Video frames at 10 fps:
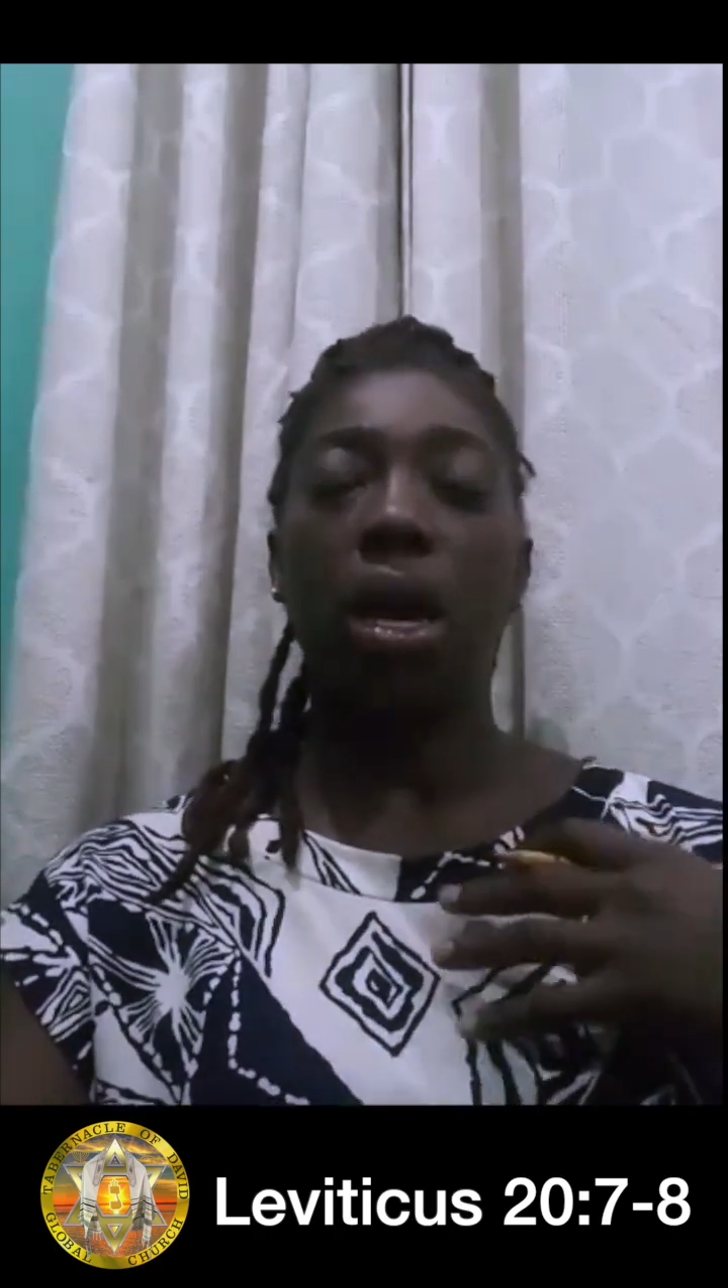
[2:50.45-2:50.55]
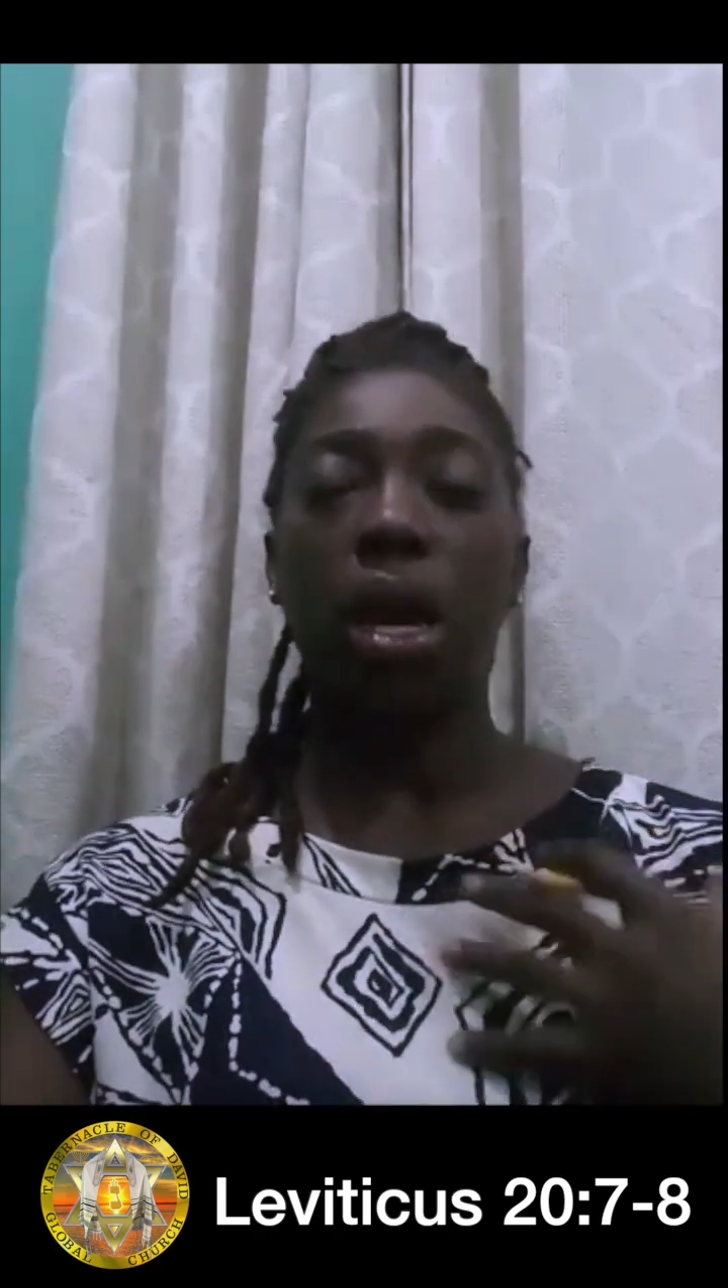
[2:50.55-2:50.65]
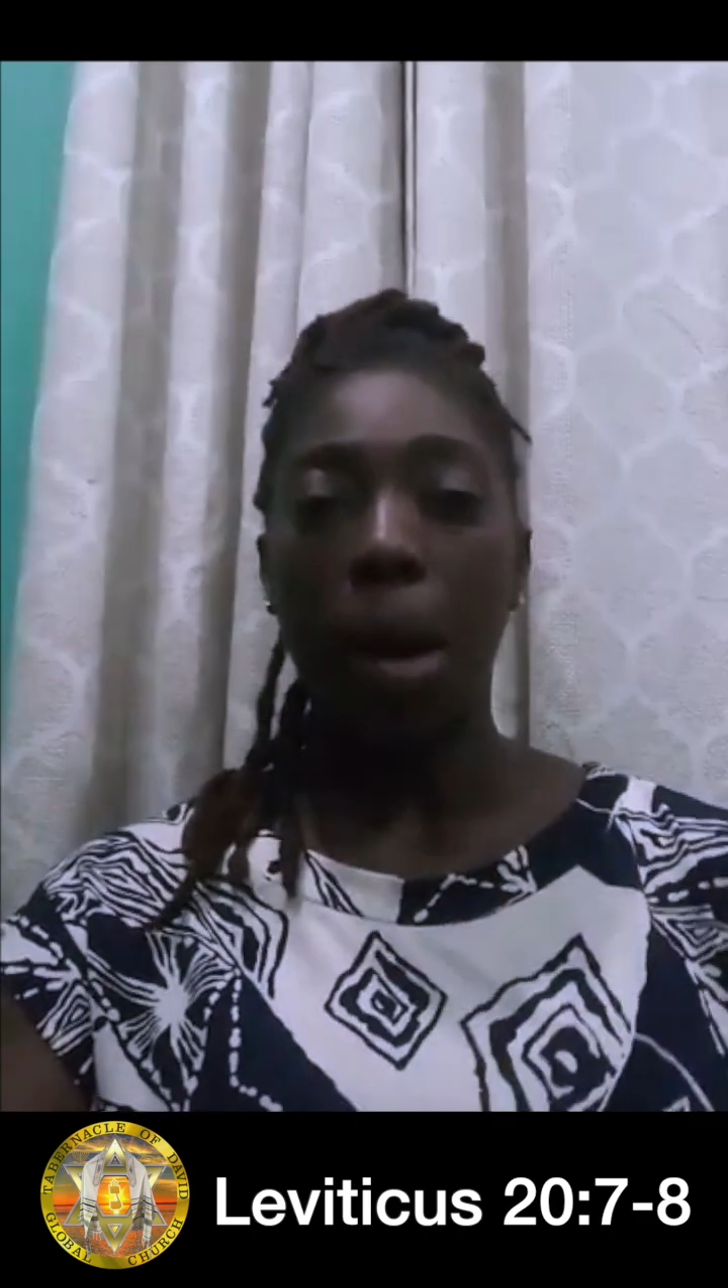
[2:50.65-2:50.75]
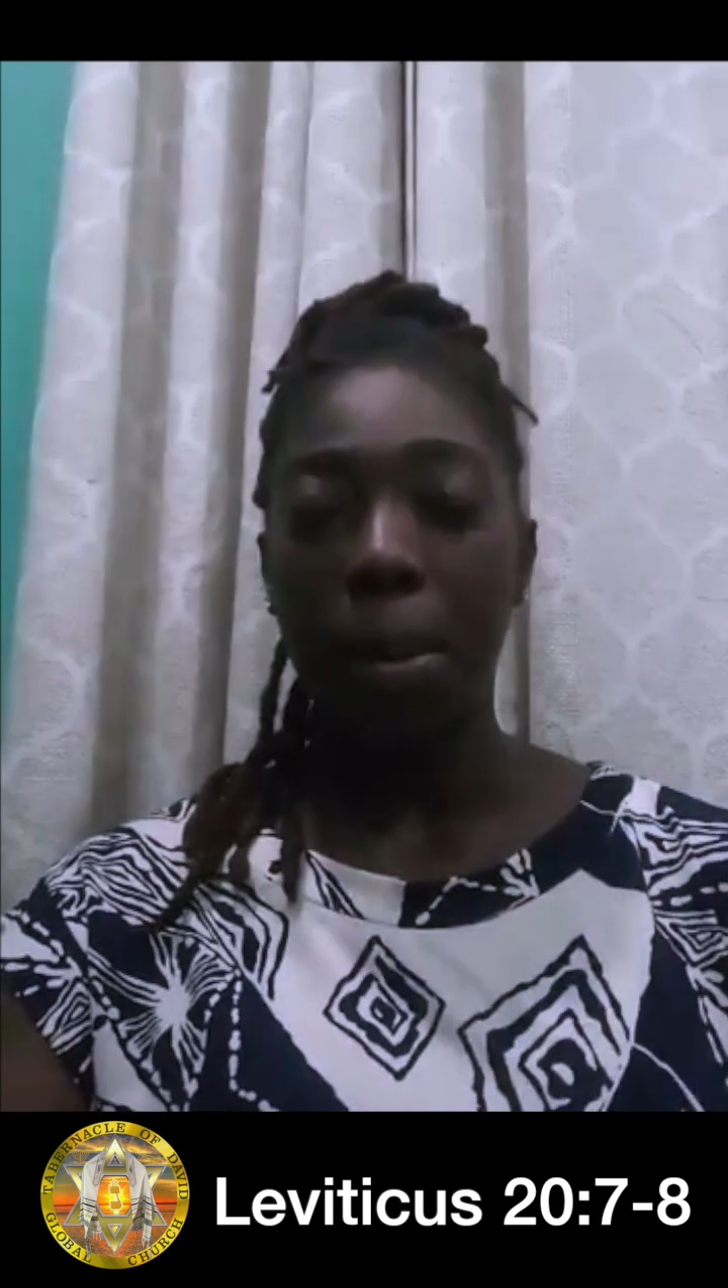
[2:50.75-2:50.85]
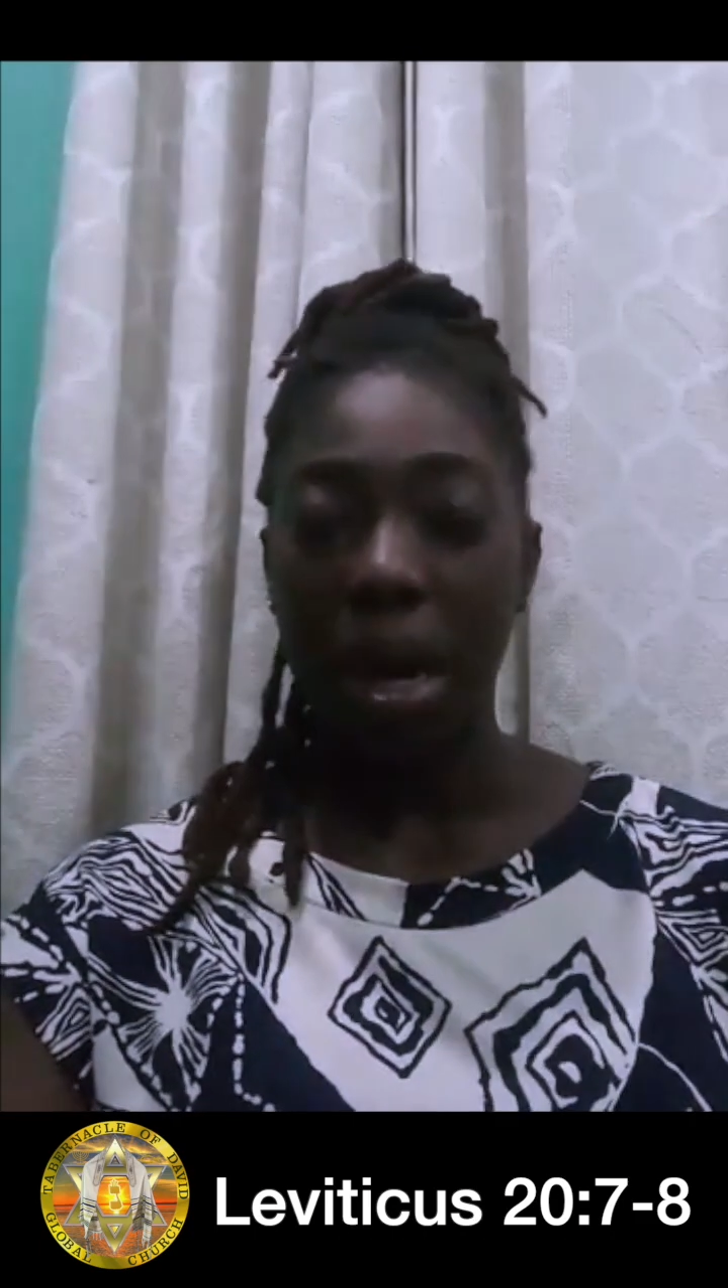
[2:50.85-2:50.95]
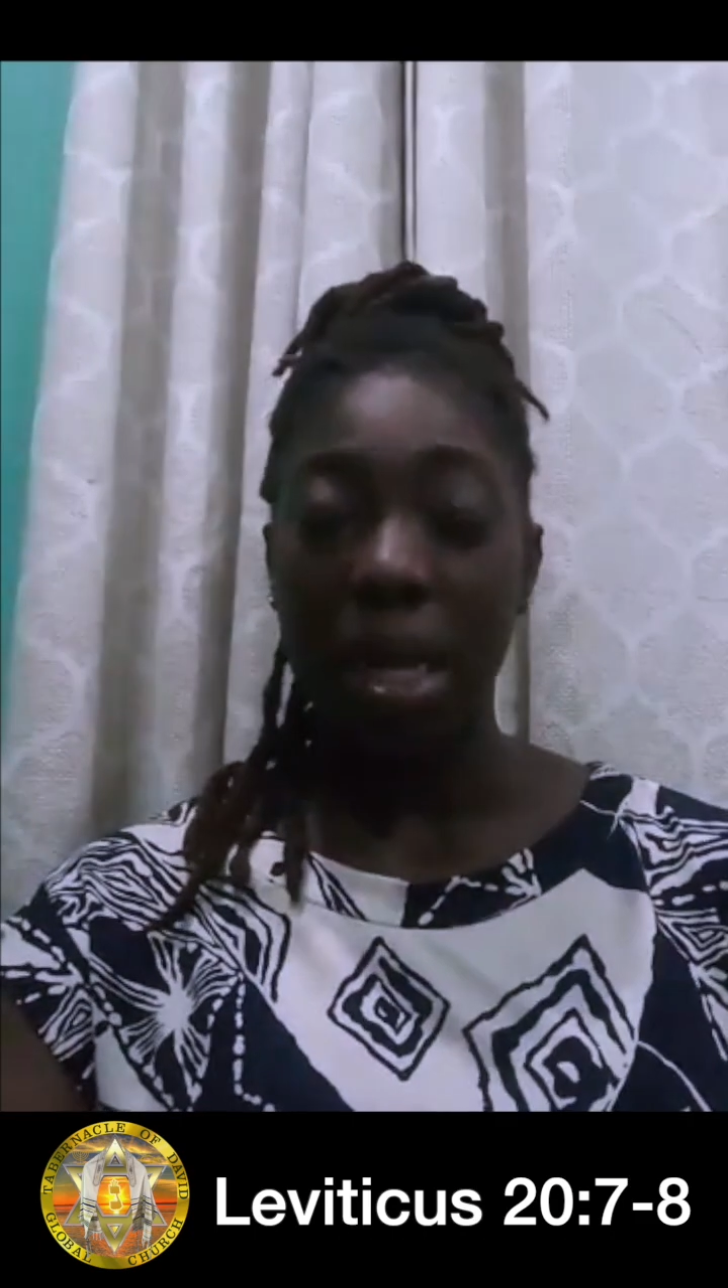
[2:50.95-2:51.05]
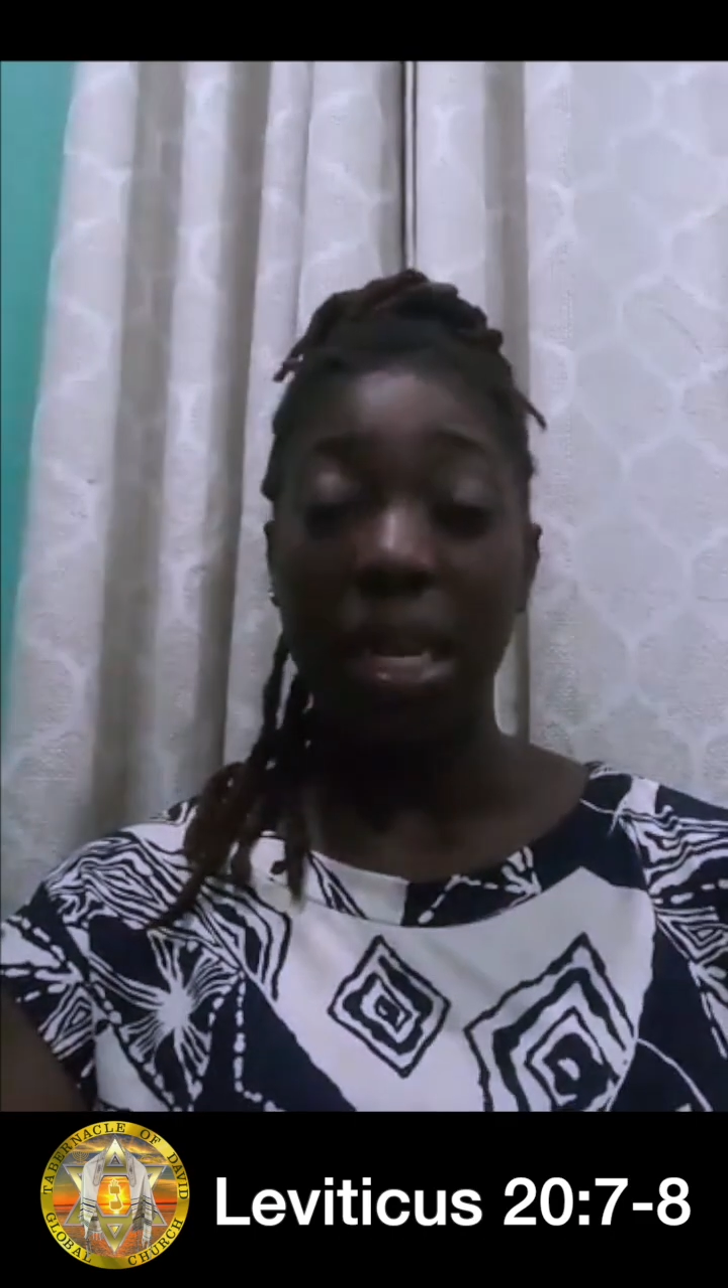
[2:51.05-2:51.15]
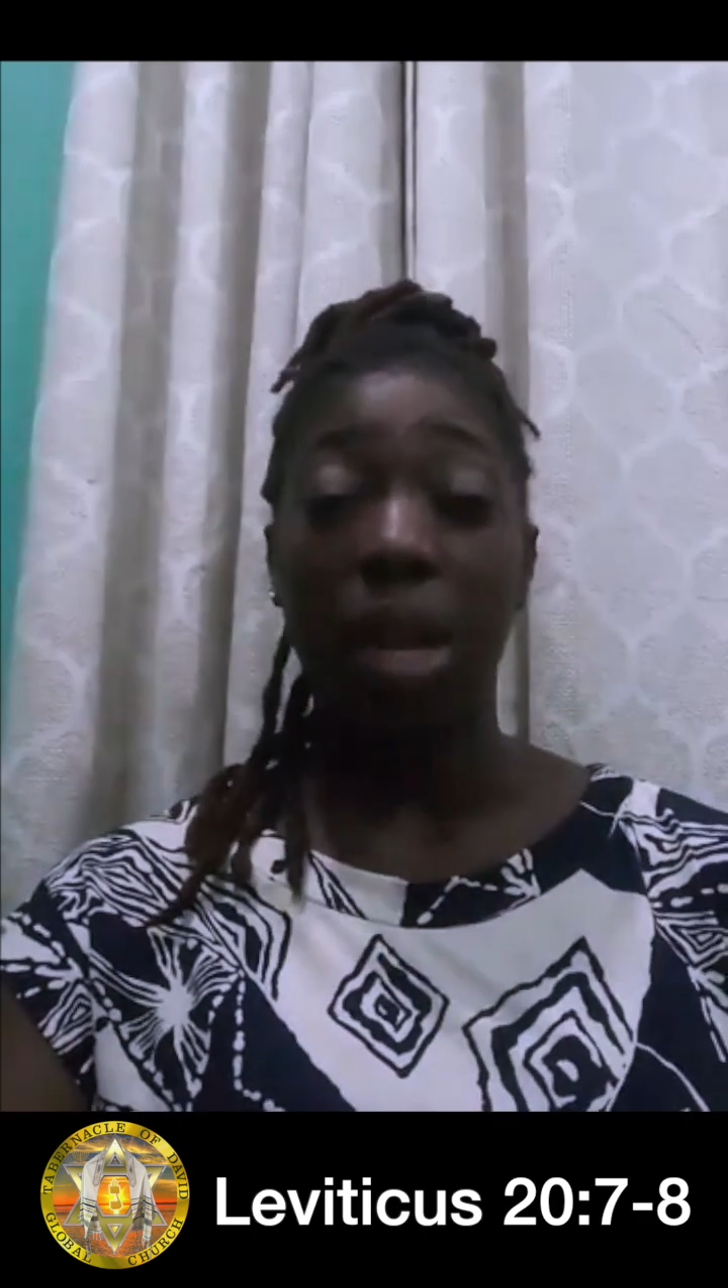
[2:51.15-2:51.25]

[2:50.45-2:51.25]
common,